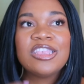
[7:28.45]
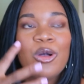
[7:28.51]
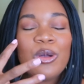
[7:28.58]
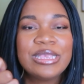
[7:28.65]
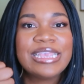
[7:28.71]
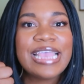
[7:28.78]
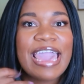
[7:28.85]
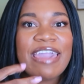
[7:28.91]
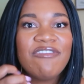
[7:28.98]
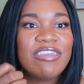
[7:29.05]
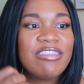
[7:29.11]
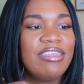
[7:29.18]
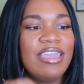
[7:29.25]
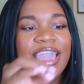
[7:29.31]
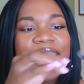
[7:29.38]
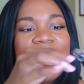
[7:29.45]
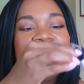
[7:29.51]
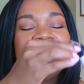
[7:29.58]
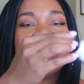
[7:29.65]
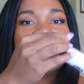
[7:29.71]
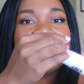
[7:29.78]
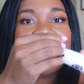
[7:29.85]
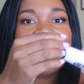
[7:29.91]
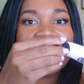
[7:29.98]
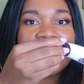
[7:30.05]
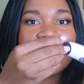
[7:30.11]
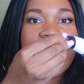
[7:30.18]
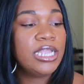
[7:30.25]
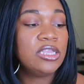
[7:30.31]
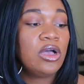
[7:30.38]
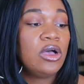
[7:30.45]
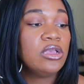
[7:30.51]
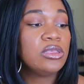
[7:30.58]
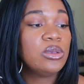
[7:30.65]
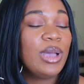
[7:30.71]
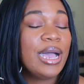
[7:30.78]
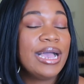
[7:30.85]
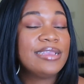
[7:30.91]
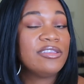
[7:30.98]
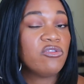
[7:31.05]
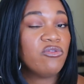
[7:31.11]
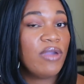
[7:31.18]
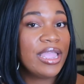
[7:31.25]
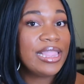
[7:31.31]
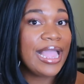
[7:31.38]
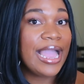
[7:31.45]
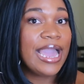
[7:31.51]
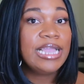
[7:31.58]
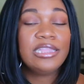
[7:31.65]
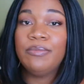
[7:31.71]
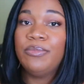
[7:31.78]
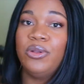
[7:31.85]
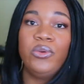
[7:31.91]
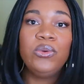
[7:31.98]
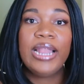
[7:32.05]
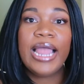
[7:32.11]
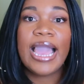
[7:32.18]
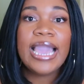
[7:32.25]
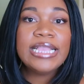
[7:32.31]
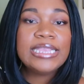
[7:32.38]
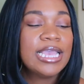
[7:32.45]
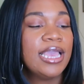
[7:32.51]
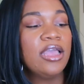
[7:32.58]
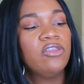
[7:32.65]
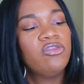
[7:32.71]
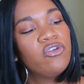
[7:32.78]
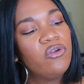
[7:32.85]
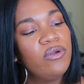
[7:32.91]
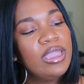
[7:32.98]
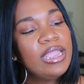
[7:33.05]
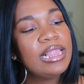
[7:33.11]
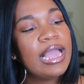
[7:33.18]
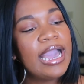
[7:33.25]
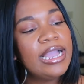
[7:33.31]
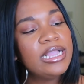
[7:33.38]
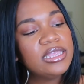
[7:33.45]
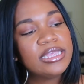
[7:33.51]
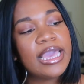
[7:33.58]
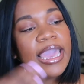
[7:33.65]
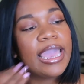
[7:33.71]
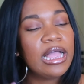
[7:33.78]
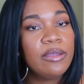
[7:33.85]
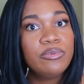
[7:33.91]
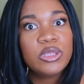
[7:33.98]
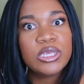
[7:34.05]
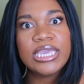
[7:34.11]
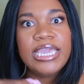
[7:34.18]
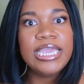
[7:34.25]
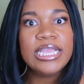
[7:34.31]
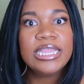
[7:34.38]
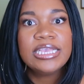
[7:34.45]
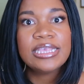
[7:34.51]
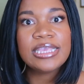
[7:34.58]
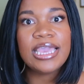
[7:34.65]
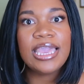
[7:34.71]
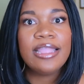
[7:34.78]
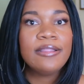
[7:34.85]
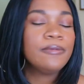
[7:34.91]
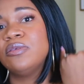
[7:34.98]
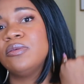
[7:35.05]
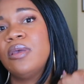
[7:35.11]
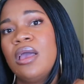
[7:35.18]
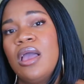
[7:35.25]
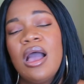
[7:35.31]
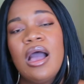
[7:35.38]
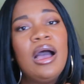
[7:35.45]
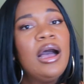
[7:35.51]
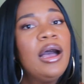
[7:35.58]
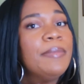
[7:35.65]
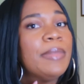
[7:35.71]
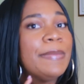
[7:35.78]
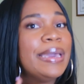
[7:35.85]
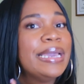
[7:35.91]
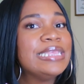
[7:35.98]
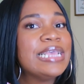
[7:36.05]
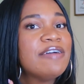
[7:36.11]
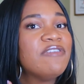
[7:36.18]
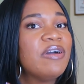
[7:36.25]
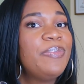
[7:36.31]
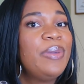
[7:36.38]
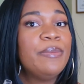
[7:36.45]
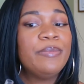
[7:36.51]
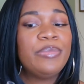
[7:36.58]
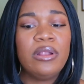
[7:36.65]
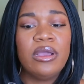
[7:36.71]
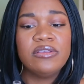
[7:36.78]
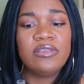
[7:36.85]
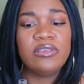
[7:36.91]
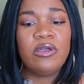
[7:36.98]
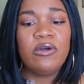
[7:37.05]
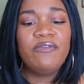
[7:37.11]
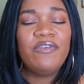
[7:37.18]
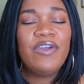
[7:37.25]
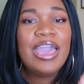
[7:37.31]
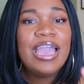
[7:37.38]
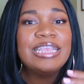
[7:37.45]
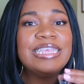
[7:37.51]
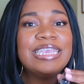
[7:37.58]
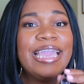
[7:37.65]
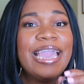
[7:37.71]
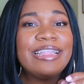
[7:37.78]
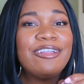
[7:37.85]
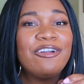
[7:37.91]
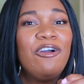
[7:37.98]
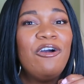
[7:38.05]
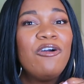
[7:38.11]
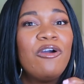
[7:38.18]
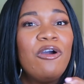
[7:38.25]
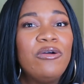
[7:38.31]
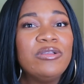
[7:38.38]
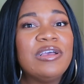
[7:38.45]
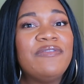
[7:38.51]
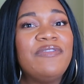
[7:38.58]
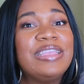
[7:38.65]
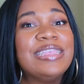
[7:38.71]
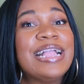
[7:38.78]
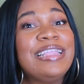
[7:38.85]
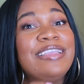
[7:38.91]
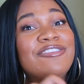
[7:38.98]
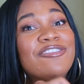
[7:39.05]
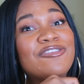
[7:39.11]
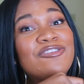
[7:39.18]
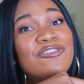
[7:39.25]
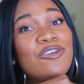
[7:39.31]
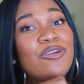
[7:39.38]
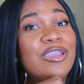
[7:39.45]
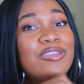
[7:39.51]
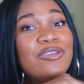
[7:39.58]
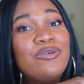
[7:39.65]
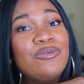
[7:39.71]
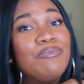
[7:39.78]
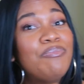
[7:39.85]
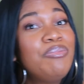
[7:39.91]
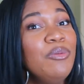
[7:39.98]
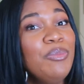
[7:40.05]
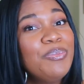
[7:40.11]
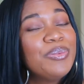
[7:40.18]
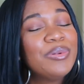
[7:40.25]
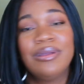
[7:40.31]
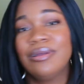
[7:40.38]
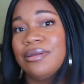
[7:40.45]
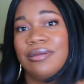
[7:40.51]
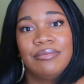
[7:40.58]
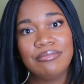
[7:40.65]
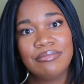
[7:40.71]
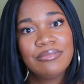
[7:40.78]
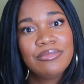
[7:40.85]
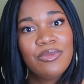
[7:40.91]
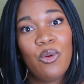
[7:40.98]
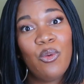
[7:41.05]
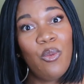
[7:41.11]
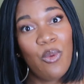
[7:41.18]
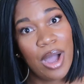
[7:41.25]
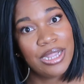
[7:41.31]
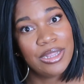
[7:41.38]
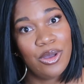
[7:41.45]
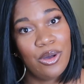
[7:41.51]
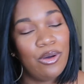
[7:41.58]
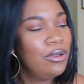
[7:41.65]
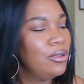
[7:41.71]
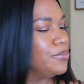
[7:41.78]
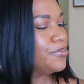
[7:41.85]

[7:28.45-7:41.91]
sucks everything into this. And it also has the red light, the blue light, the green light to help to heal the skin. I might have a pimple or stuff, to get the gunk out of it, and you just suck it out. Bloop. One go.